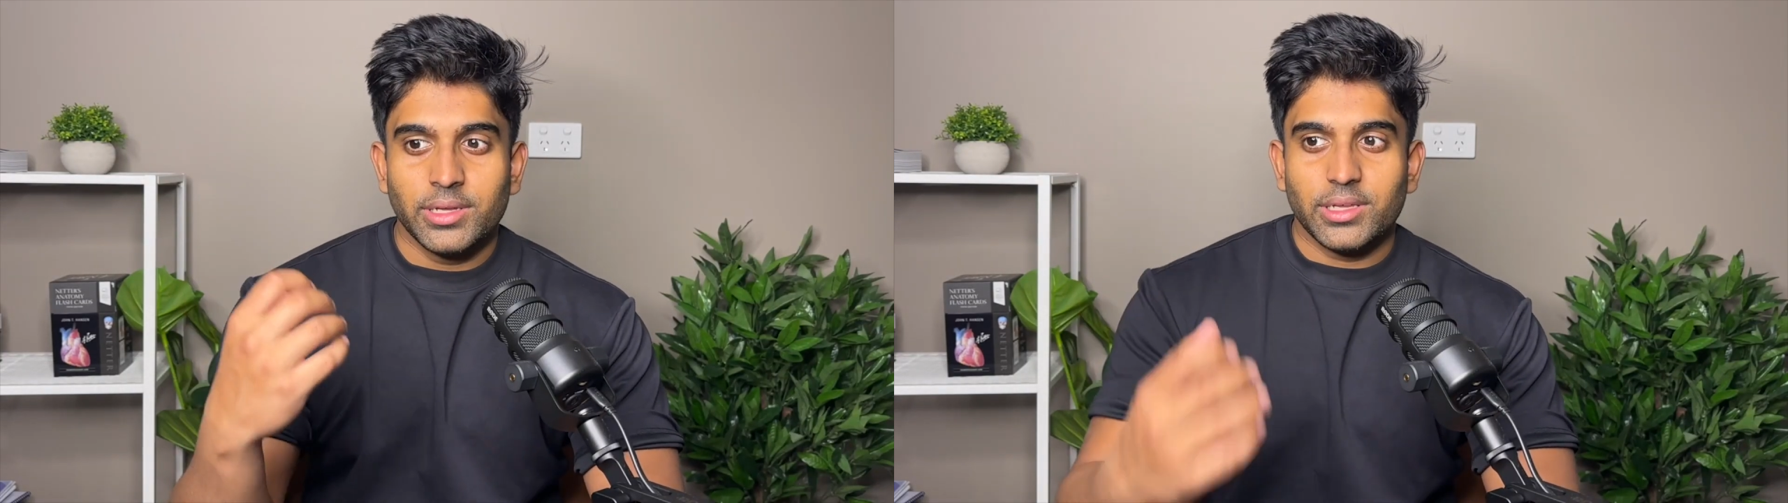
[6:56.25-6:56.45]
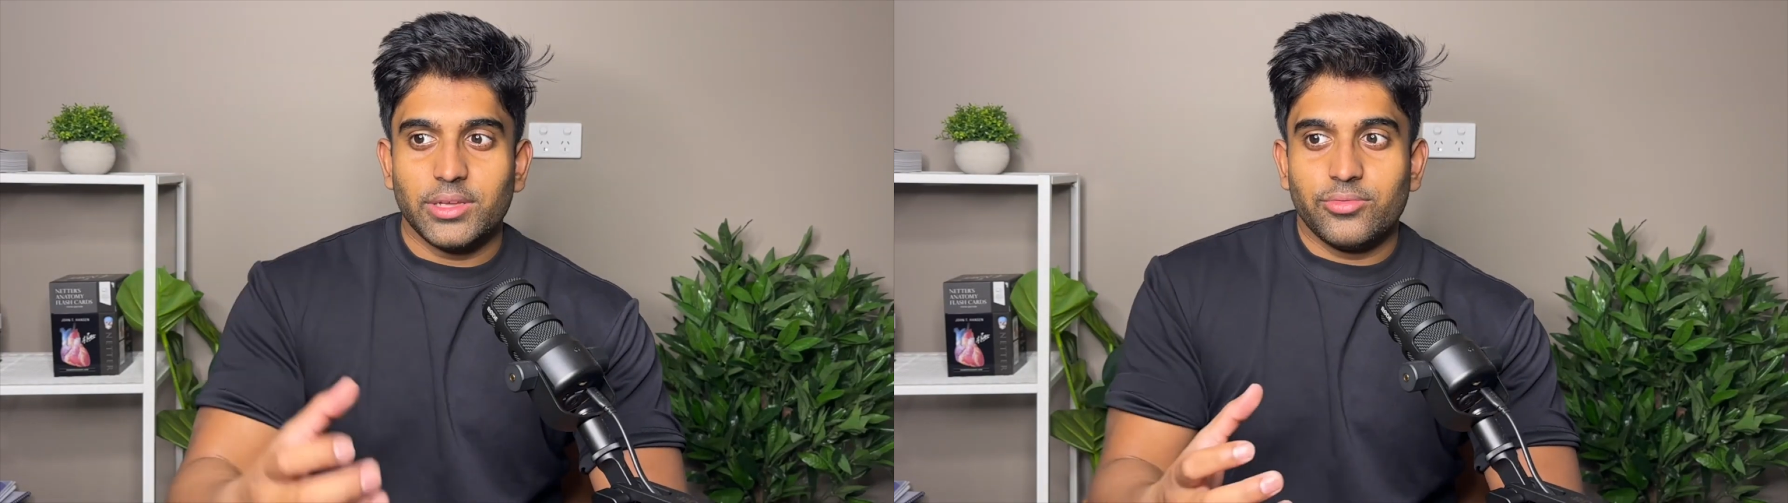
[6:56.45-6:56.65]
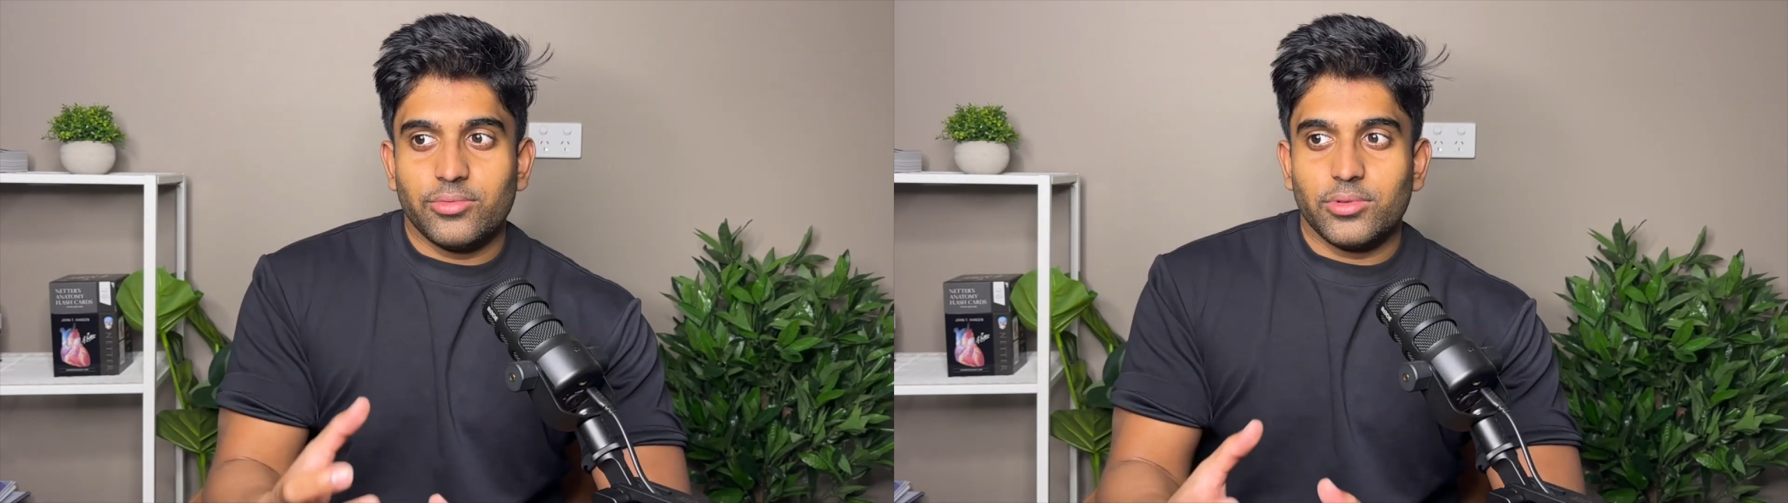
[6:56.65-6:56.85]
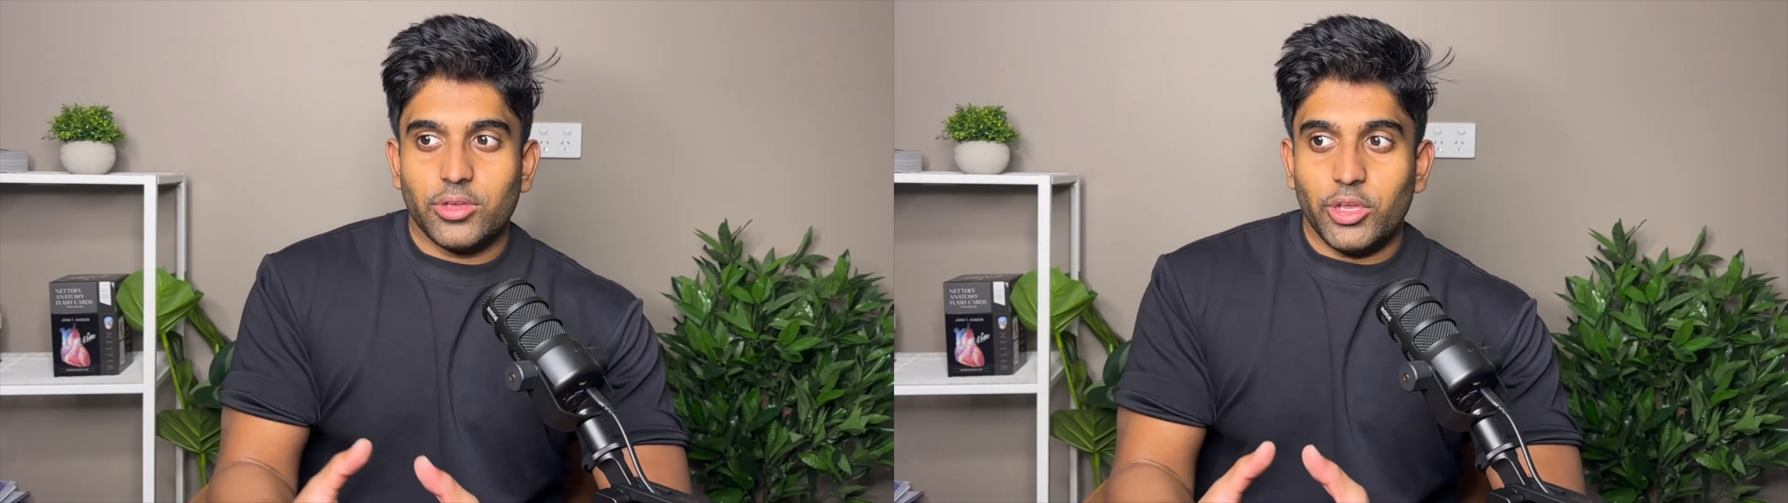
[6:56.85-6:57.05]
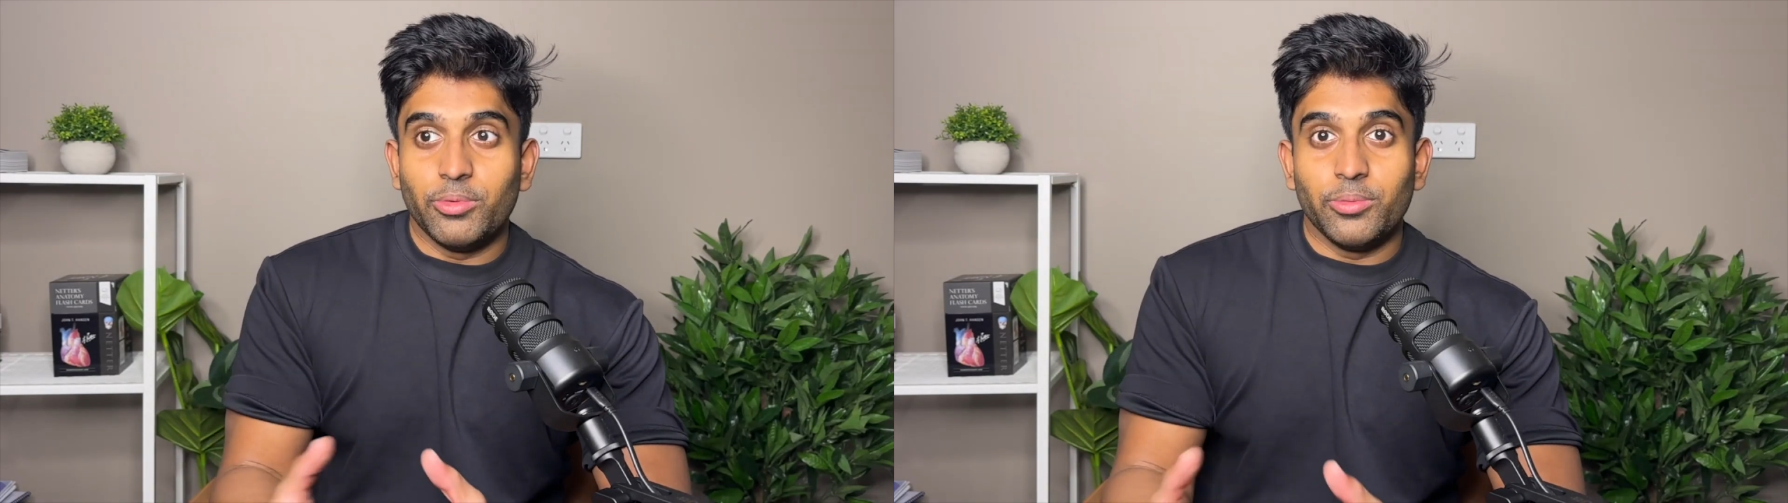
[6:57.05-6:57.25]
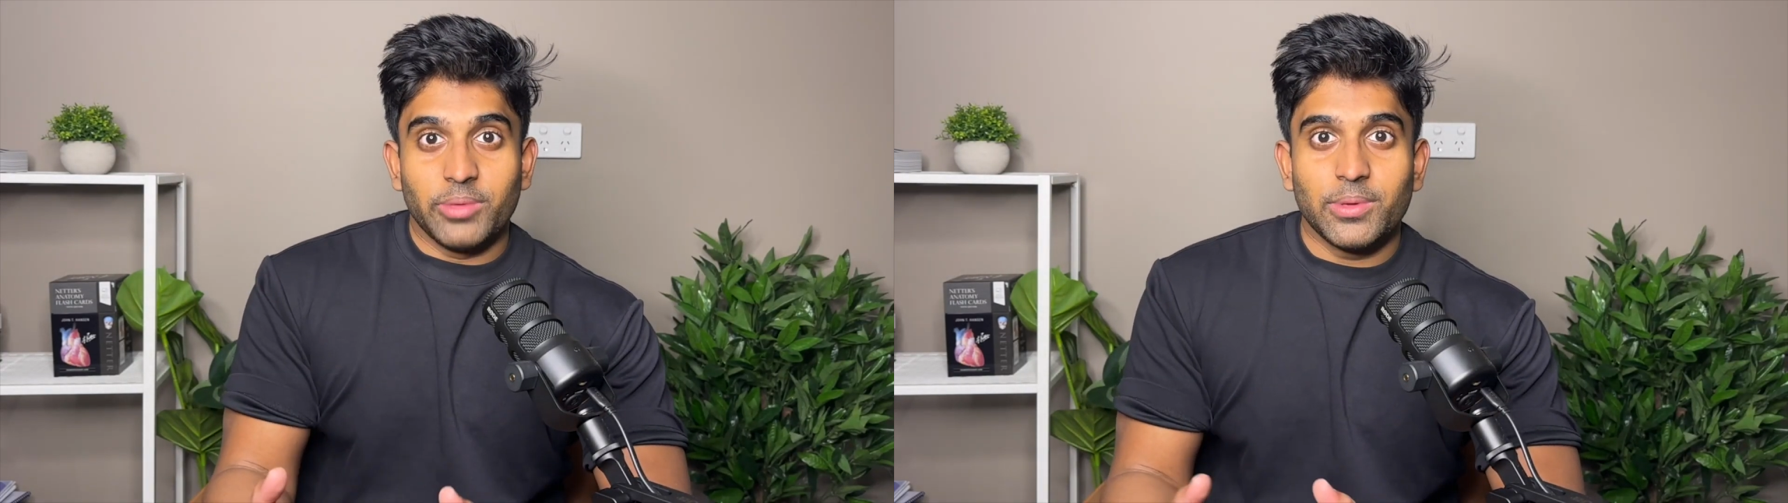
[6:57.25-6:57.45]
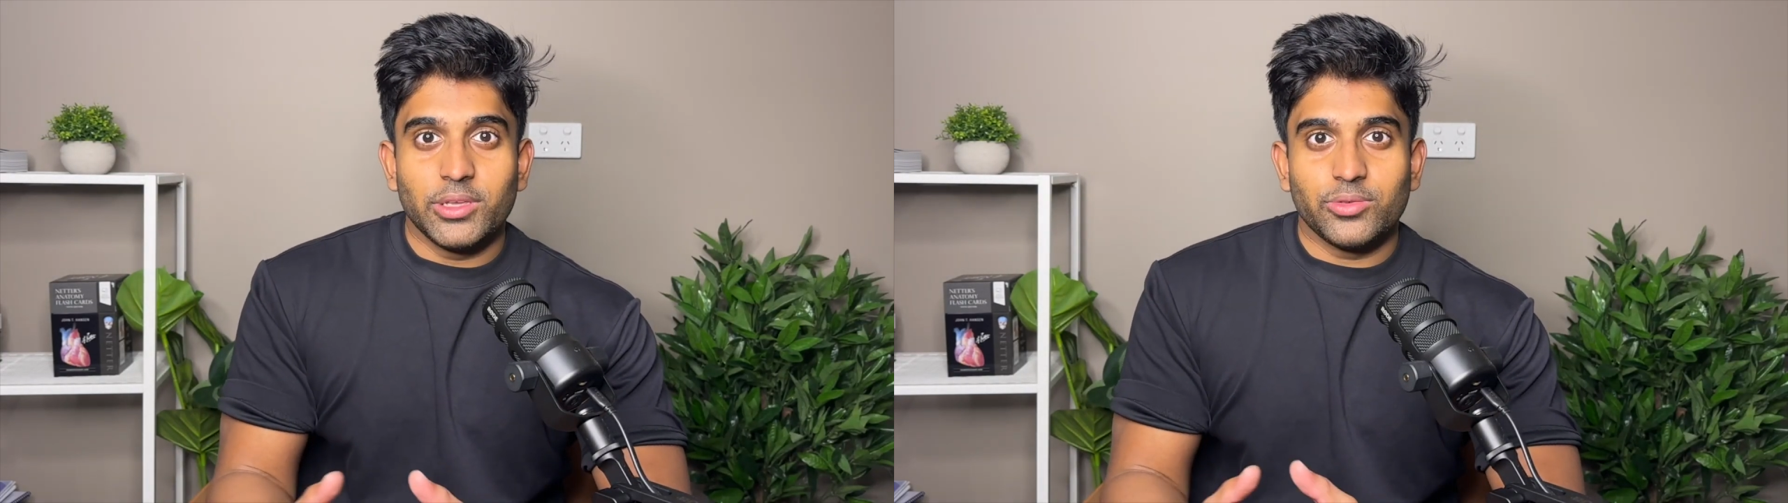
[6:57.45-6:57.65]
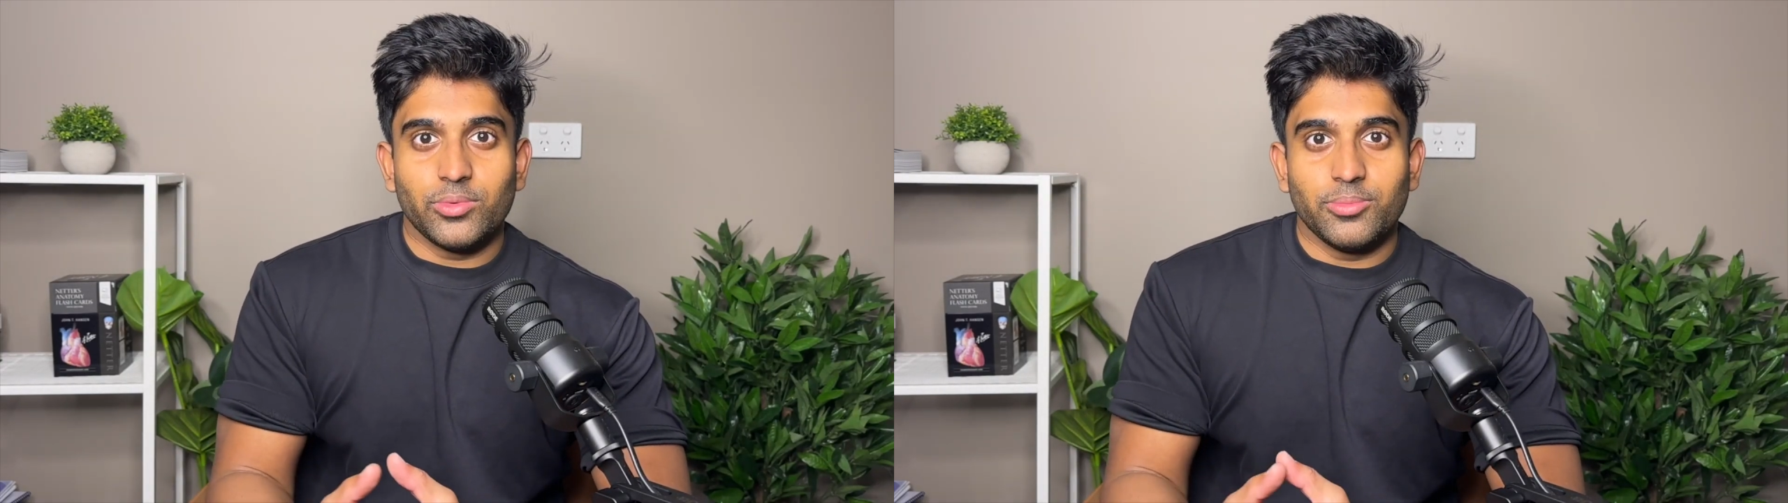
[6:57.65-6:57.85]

If human babies were